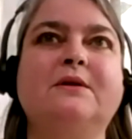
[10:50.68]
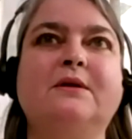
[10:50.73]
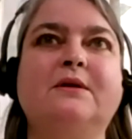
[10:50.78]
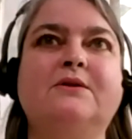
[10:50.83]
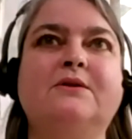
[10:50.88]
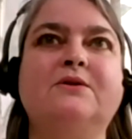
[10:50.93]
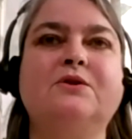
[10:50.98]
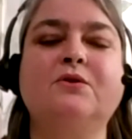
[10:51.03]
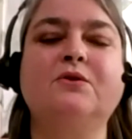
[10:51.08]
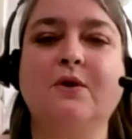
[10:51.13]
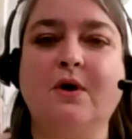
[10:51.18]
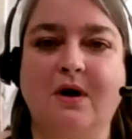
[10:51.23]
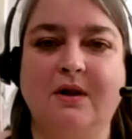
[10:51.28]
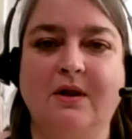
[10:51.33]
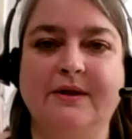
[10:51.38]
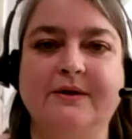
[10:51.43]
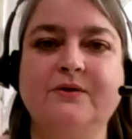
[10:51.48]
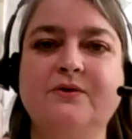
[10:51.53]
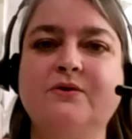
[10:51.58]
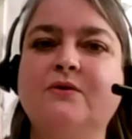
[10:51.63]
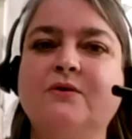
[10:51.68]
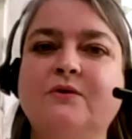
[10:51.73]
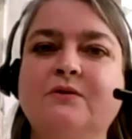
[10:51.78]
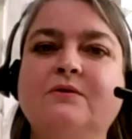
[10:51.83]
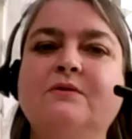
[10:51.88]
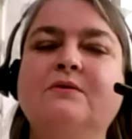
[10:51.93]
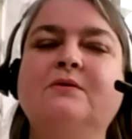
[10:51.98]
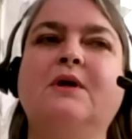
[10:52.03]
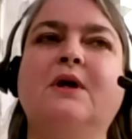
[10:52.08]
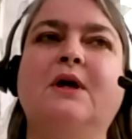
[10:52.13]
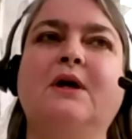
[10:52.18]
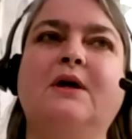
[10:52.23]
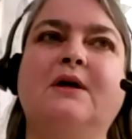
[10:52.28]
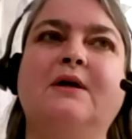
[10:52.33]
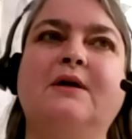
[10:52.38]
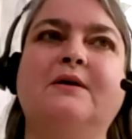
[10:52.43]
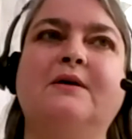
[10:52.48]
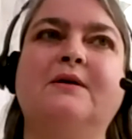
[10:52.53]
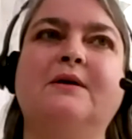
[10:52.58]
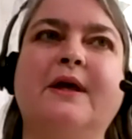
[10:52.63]
to college
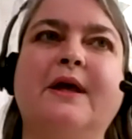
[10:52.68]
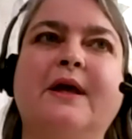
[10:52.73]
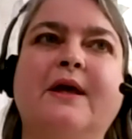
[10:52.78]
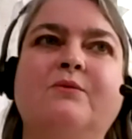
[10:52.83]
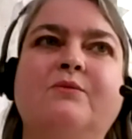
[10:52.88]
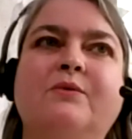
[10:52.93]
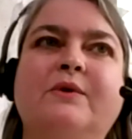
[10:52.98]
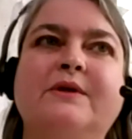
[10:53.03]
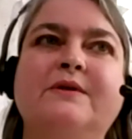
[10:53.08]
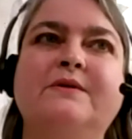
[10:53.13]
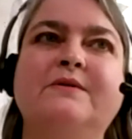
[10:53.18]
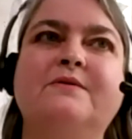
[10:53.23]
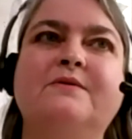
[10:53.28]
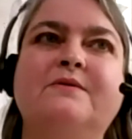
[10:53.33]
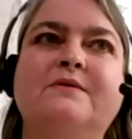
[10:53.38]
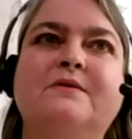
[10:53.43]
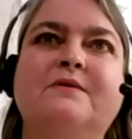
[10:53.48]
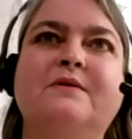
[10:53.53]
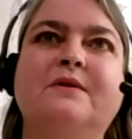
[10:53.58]
and was